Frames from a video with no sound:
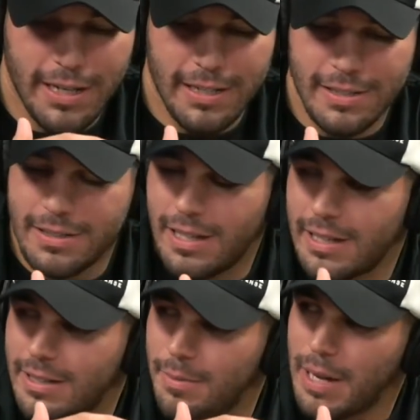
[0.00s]
kids,
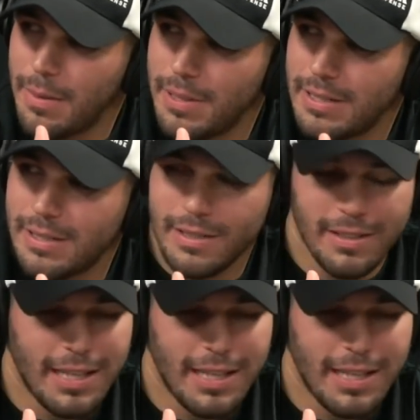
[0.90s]
like the babies,